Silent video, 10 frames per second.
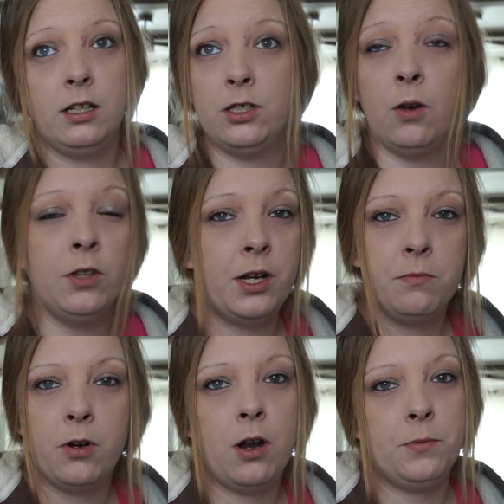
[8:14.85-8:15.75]
Don't let
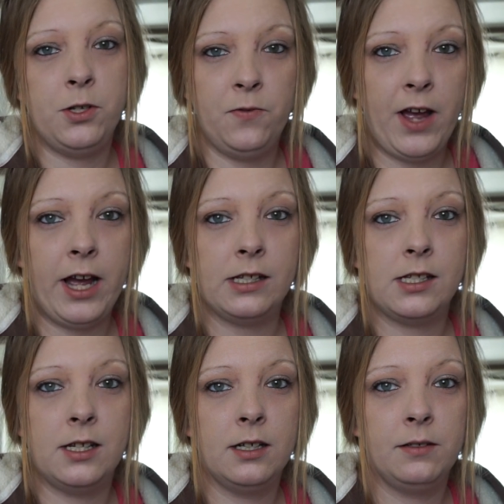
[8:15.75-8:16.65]
them grow up too
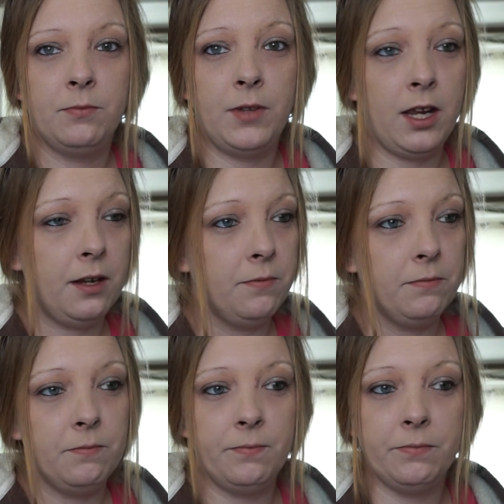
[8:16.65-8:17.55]
fast. Like,
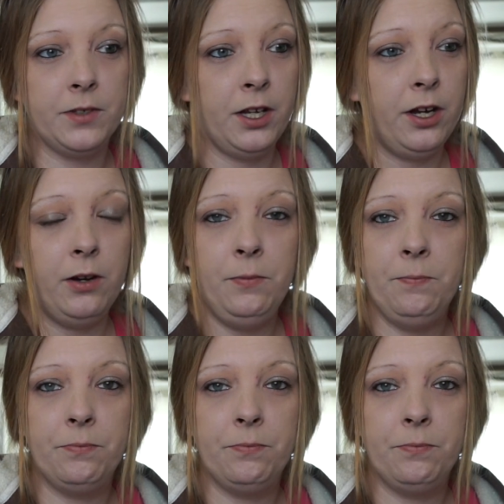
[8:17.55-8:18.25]
you know,